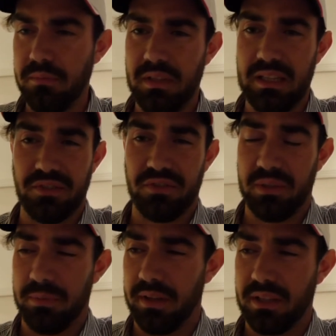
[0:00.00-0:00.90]

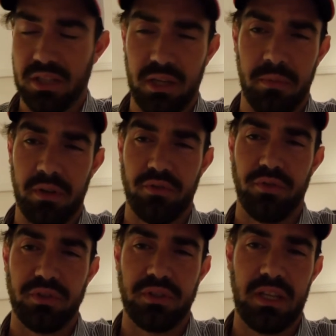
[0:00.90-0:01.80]
Literally by the time I
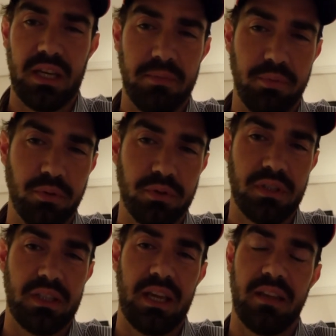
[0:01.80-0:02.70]
crossed the airport
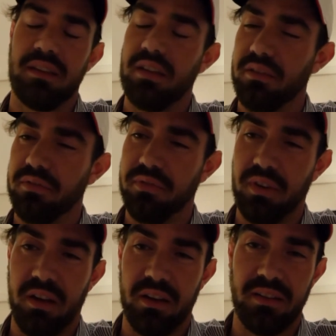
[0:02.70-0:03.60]
to get the other
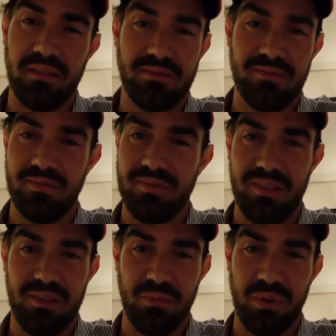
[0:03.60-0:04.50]
flight,
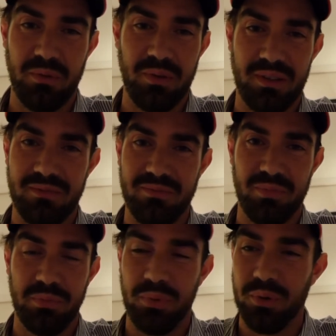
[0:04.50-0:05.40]
we were
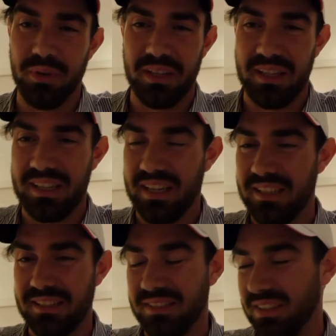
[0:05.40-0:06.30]
boarding
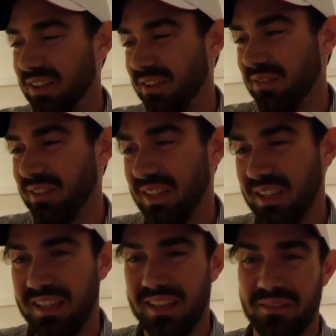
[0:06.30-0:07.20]
again. So
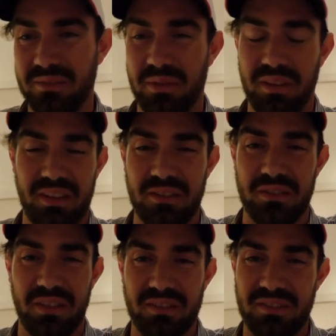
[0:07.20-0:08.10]
yeah, it's
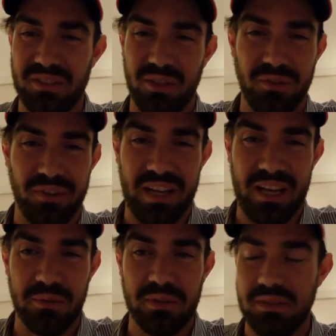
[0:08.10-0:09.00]
like just over an
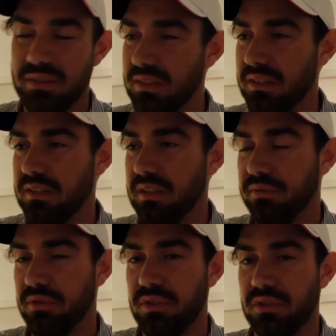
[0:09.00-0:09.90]
hour
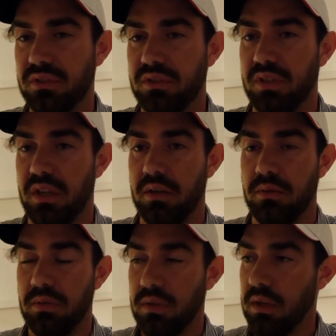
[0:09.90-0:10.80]
difference.
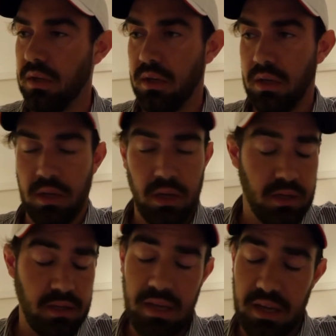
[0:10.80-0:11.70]
So
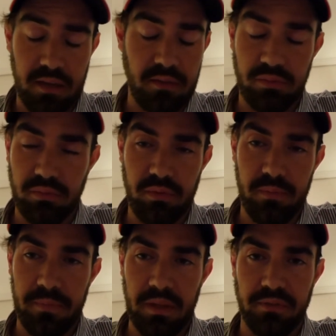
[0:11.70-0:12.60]
yeah,
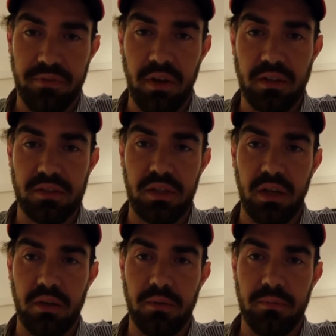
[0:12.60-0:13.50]
this flight's
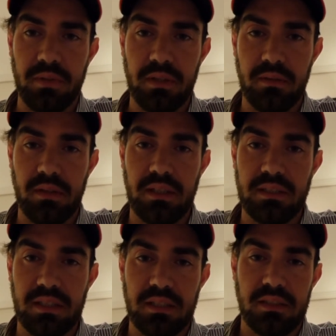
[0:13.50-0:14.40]
go
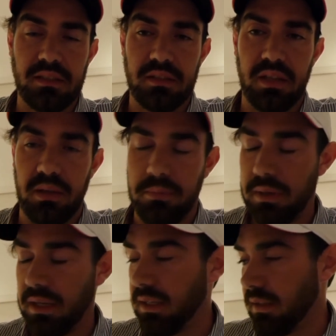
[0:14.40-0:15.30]
easy as it's gonna
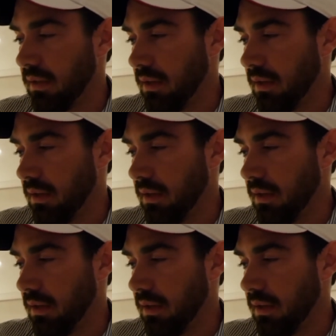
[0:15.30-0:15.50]
be.